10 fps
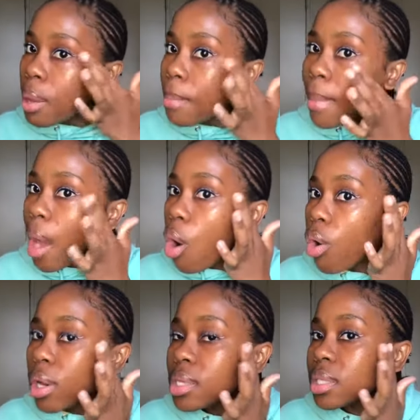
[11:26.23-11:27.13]
my
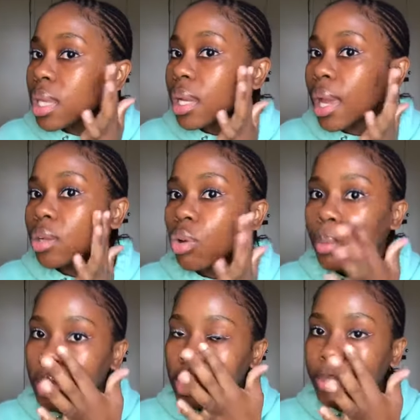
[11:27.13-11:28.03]
oily skin like
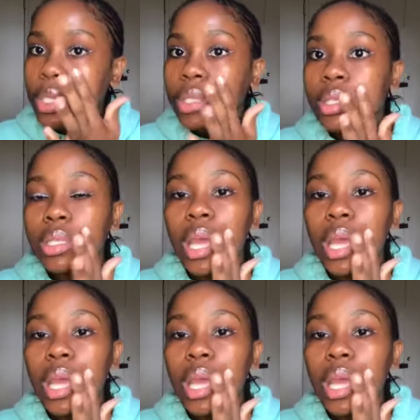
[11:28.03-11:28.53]
nobody's business.